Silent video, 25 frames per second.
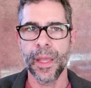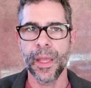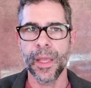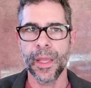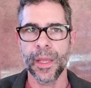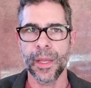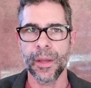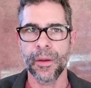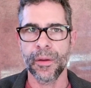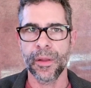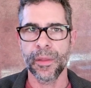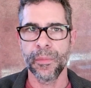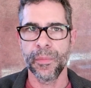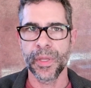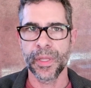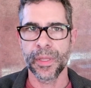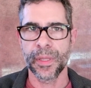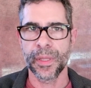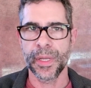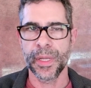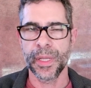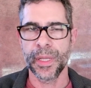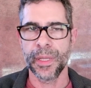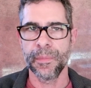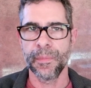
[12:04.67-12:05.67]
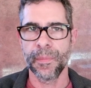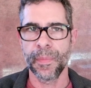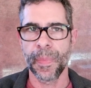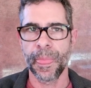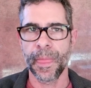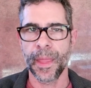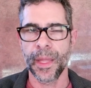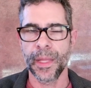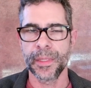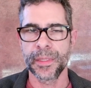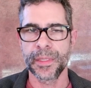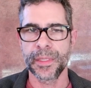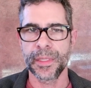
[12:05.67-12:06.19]
irritability,
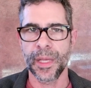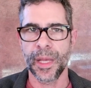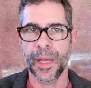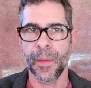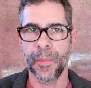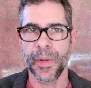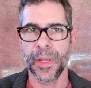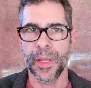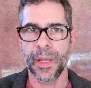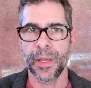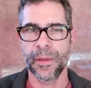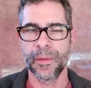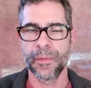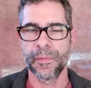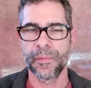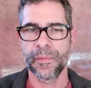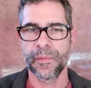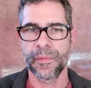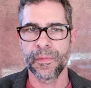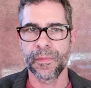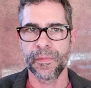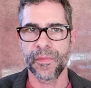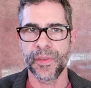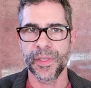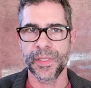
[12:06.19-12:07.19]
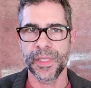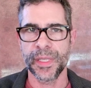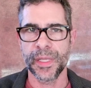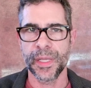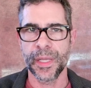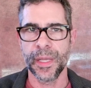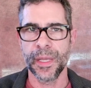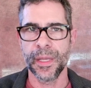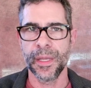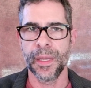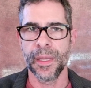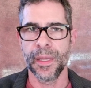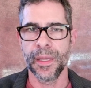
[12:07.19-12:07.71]
insomnia,
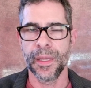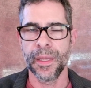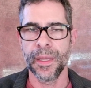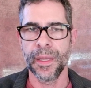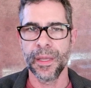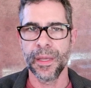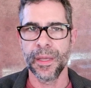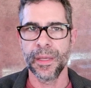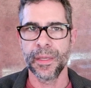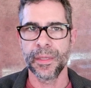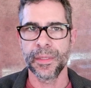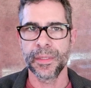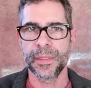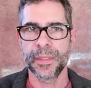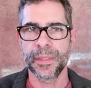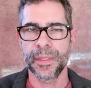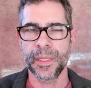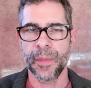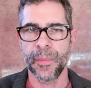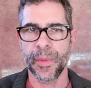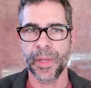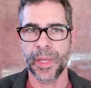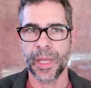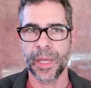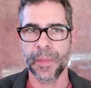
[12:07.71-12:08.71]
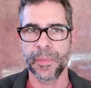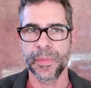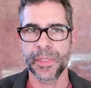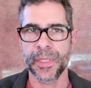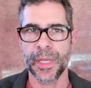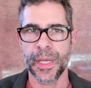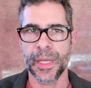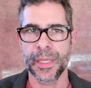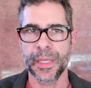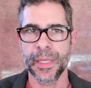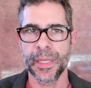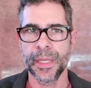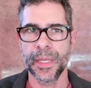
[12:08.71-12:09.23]
fatigue, stomach
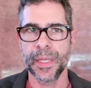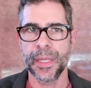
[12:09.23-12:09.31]
upset,